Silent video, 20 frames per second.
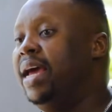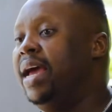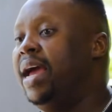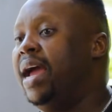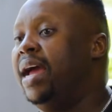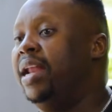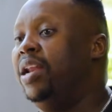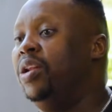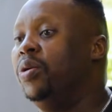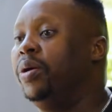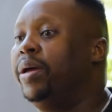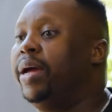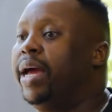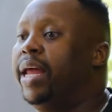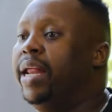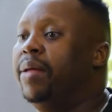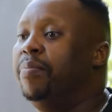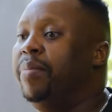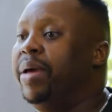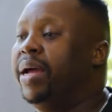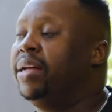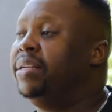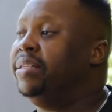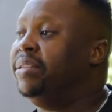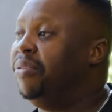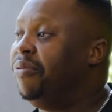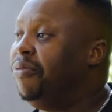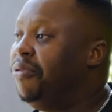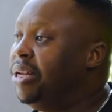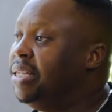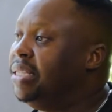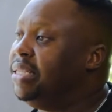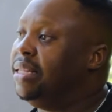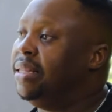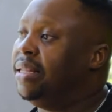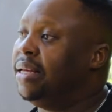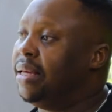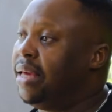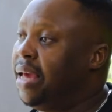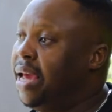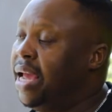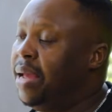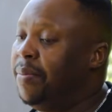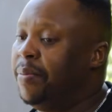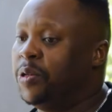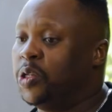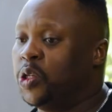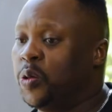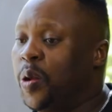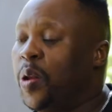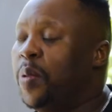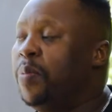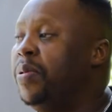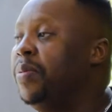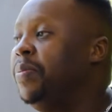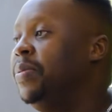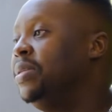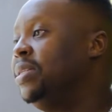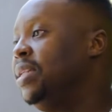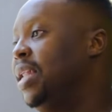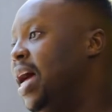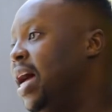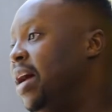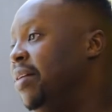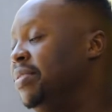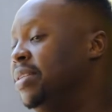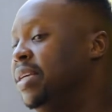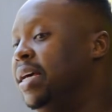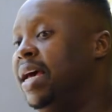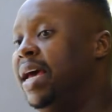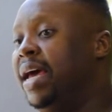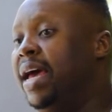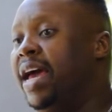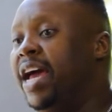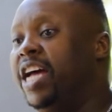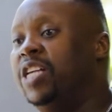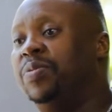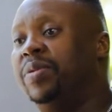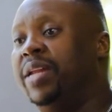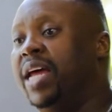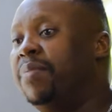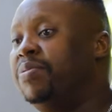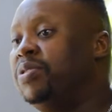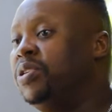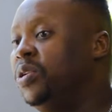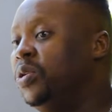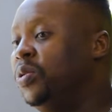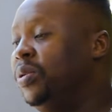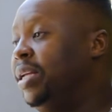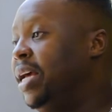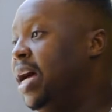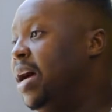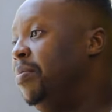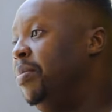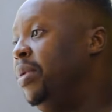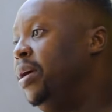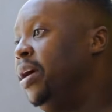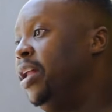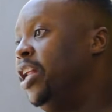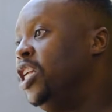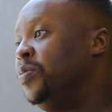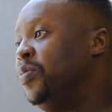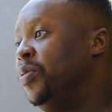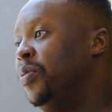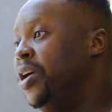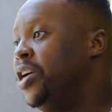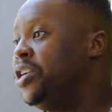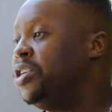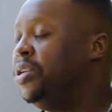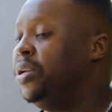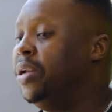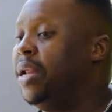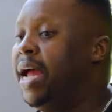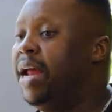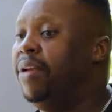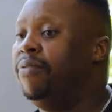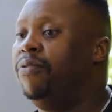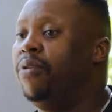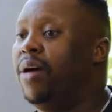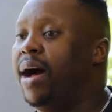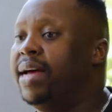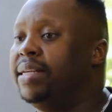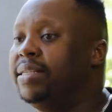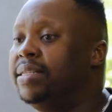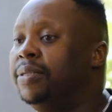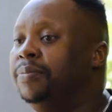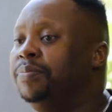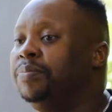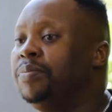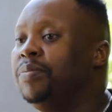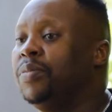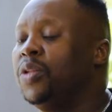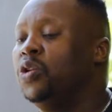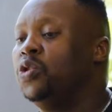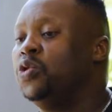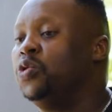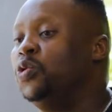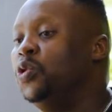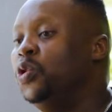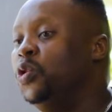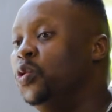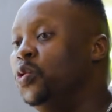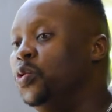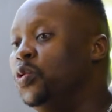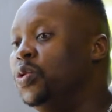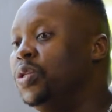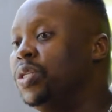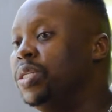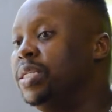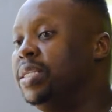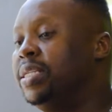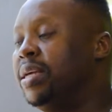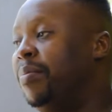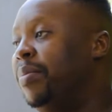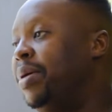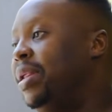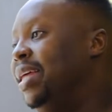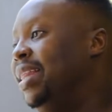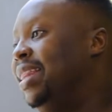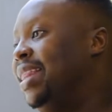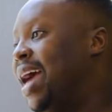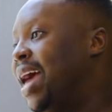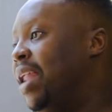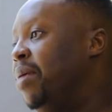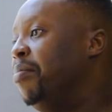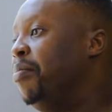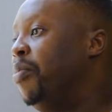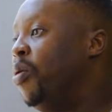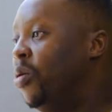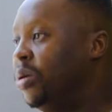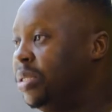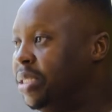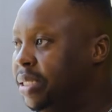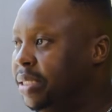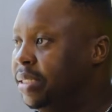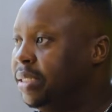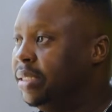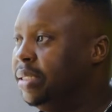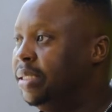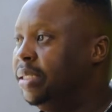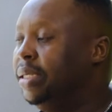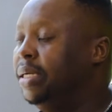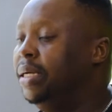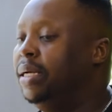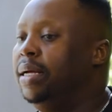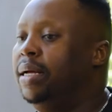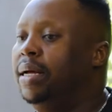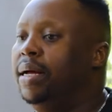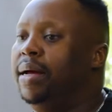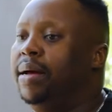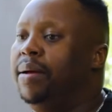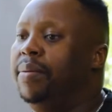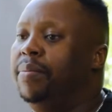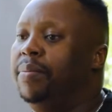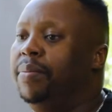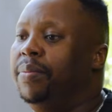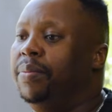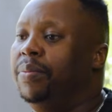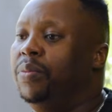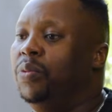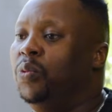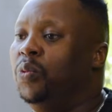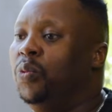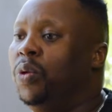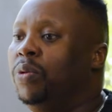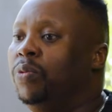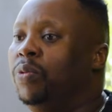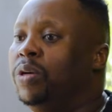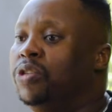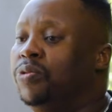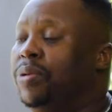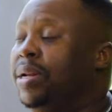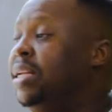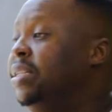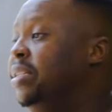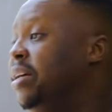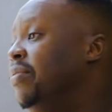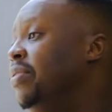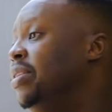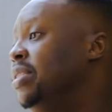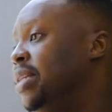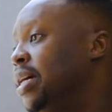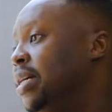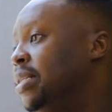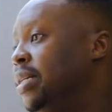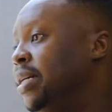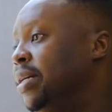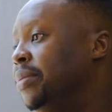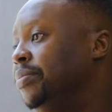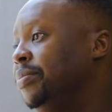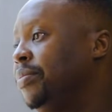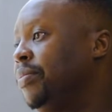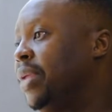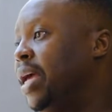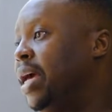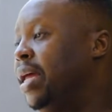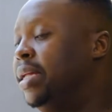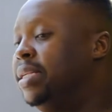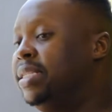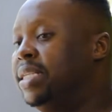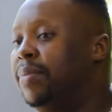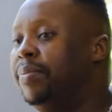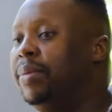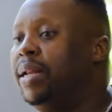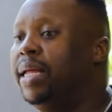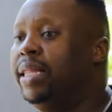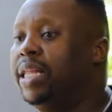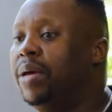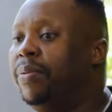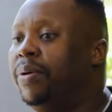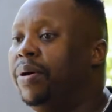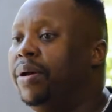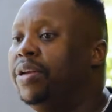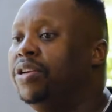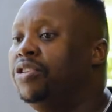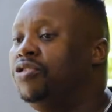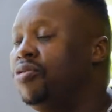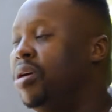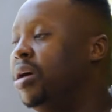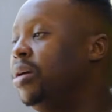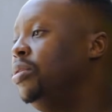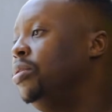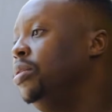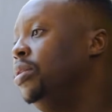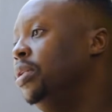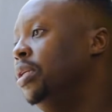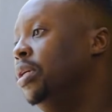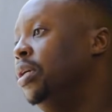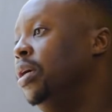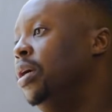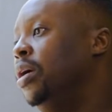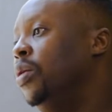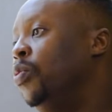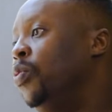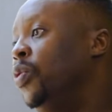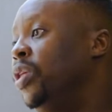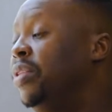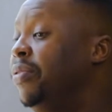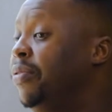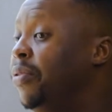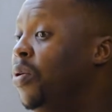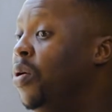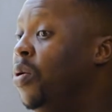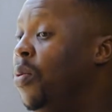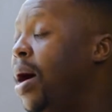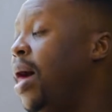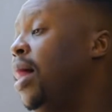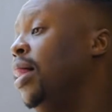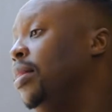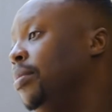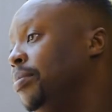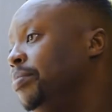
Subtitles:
and looking at him make a difference in the game and so many people's lives has been absolutely humbling and inspirational. And for us to lose somebody that important was really devastating, and it's something like that we're going to struggle with for a while.